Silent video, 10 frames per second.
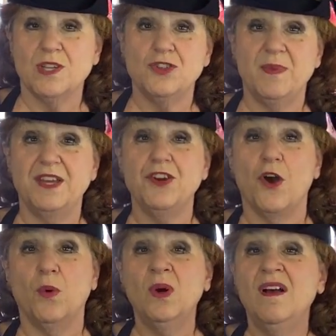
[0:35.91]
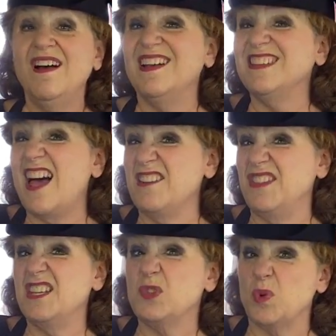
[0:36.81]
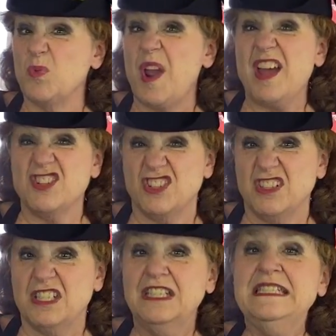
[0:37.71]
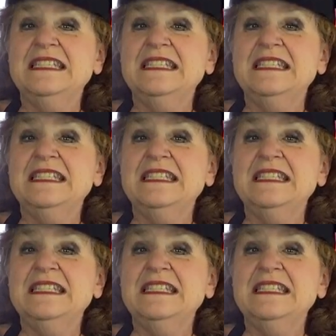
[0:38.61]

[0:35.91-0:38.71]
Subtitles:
as you may know, a lot of things were rationed.